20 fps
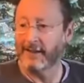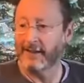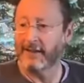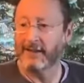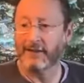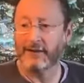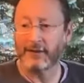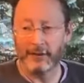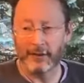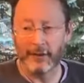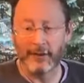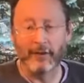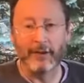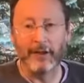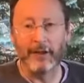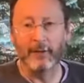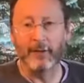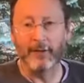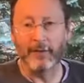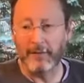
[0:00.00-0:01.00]
to agree
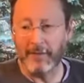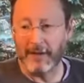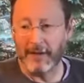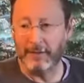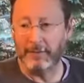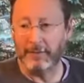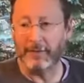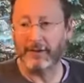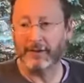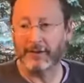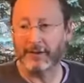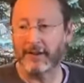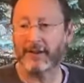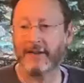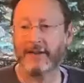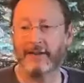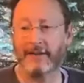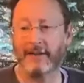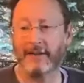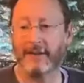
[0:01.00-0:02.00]
with me
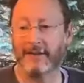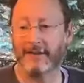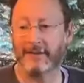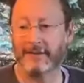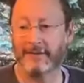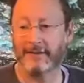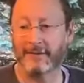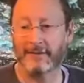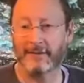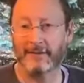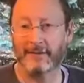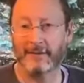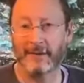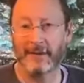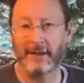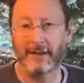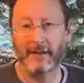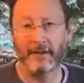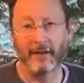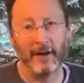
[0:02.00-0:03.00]
politically,
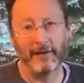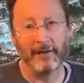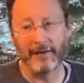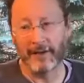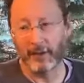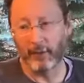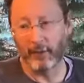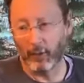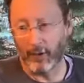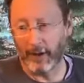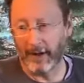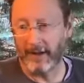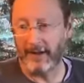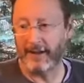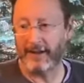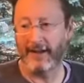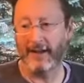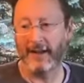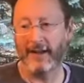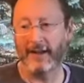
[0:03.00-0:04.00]
or having the right
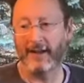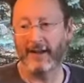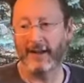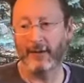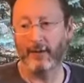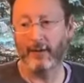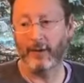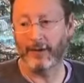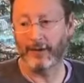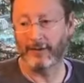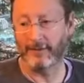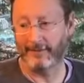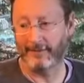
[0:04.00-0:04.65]
candidate win.